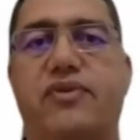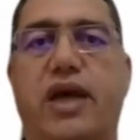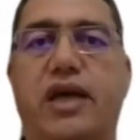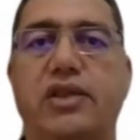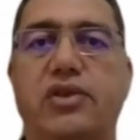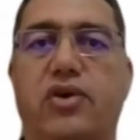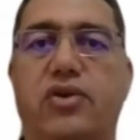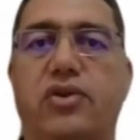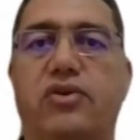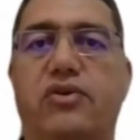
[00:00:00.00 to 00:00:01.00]
and
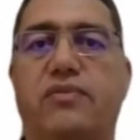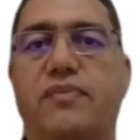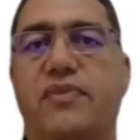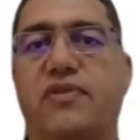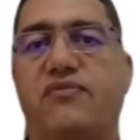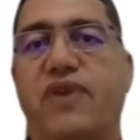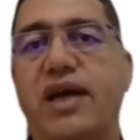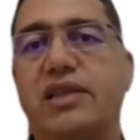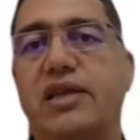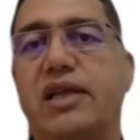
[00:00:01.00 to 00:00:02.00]
on the
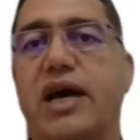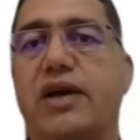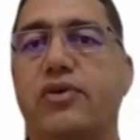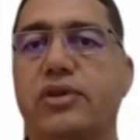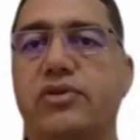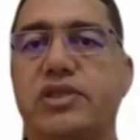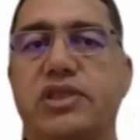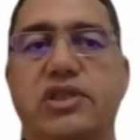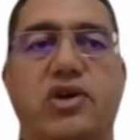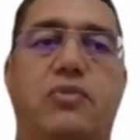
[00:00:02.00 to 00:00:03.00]
vital cargo
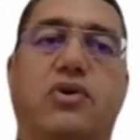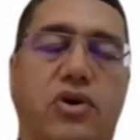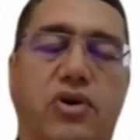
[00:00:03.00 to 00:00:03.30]
industry, among